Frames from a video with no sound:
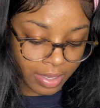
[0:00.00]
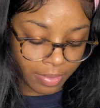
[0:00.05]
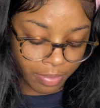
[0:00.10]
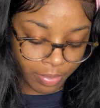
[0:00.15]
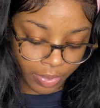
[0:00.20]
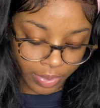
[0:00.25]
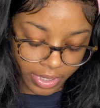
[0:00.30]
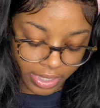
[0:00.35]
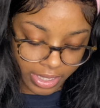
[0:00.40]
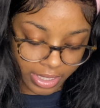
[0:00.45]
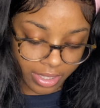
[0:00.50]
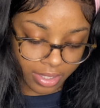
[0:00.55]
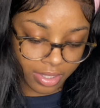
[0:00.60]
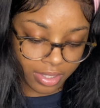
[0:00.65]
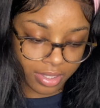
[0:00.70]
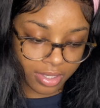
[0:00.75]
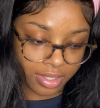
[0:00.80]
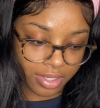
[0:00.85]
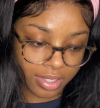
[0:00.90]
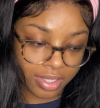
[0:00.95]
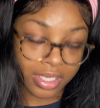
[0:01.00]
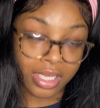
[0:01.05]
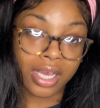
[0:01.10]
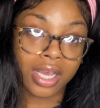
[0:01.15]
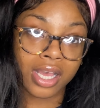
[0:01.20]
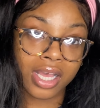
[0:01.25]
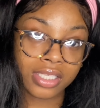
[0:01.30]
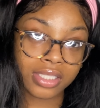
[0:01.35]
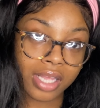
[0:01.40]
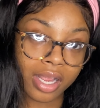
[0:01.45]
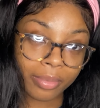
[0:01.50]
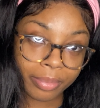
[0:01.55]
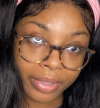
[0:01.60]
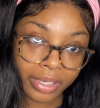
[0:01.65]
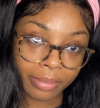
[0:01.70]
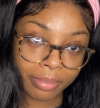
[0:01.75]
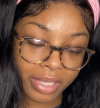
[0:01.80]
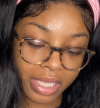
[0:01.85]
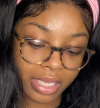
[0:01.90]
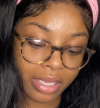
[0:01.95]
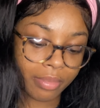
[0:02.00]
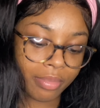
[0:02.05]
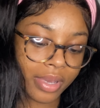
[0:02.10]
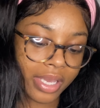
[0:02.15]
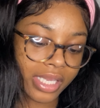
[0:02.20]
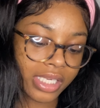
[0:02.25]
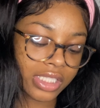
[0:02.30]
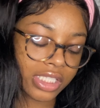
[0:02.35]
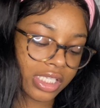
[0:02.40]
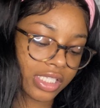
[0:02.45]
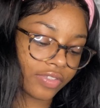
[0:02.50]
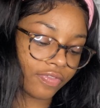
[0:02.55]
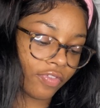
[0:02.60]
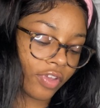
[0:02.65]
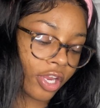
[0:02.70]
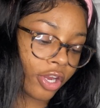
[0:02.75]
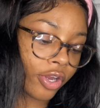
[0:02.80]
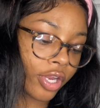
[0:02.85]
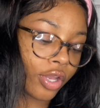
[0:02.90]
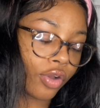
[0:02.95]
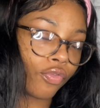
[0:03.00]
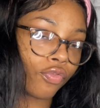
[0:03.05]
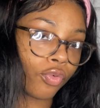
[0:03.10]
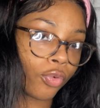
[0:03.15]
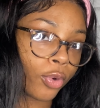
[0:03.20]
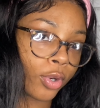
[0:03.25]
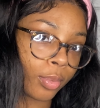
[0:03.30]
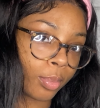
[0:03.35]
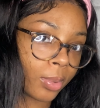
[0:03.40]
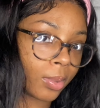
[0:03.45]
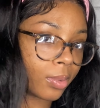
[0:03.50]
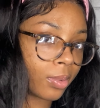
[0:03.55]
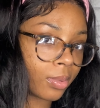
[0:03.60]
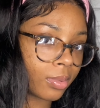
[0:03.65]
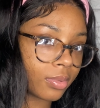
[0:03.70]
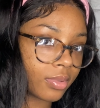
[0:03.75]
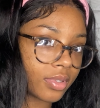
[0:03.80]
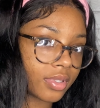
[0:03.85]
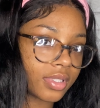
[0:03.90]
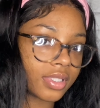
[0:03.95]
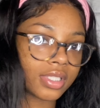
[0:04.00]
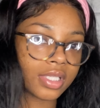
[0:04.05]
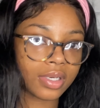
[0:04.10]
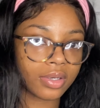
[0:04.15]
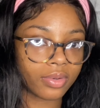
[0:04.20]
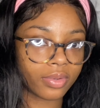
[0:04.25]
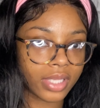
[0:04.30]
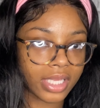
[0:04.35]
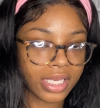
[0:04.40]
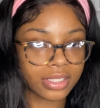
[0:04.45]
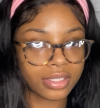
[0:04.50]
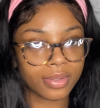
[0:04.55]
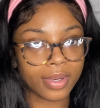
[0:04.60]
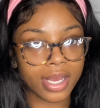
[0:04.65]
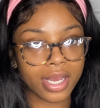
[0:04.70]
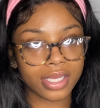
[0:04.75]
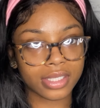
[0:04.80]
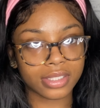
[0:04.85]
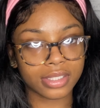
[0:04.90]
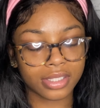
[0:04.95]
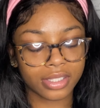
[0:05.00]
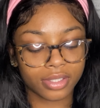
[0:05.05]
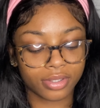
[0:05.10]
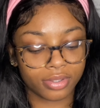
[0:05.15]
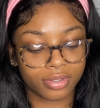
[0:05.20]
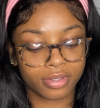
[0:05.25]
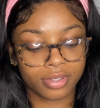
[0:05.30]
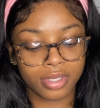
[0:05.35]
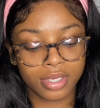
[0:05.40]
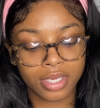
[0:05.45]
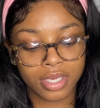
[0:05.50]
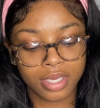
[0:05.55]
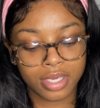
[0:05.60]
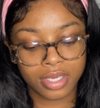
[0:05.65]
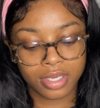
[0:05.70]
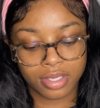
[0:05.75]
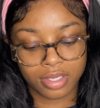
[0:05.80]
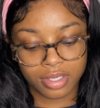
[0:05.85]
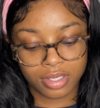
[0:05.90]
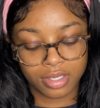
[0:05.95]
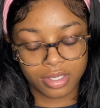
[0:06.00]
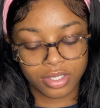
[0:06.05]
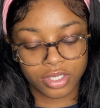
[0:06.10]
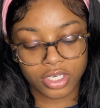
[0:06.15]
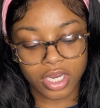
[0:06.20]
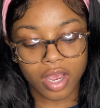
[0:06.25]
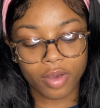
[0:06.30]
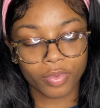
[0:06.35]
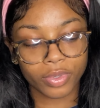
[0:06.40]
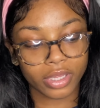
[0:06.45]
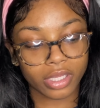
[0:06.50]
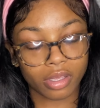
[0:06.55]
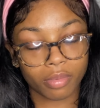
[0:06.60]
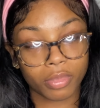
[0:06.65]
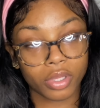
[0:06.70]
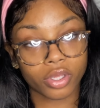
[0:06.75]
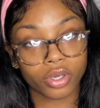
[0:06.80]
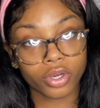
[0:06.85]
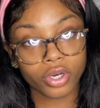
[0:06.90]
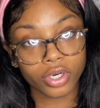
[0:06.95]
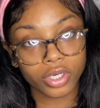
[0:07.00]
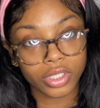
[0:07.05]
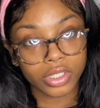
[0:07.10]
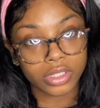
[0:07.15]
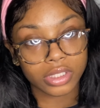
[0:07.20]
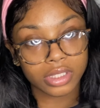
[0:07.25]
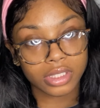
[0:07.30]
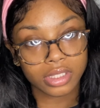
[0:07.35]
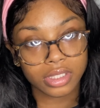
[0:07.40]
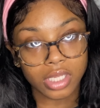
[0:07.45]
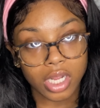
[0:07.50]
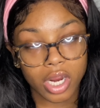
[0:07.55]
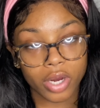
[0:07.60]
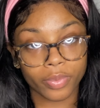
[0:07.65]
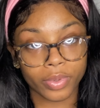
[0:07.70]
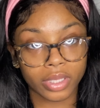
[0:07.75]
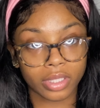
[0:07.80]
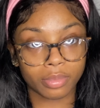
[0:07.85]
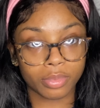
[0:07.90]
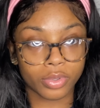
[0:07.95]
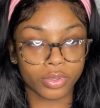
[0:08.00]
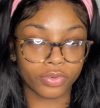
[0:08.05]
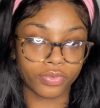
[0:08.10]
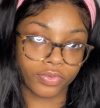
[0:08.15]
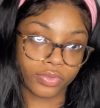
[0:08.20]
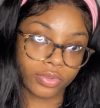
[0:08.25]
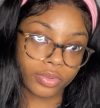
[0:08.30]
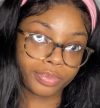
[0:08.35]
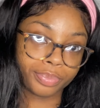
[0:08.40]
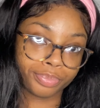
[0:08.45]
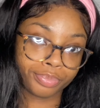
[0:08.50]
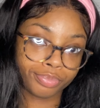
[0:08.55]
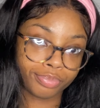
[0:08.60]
But the cons are pretty big, but it's just very affordable. So that's why I still Shot with them and the curls are really beautiful.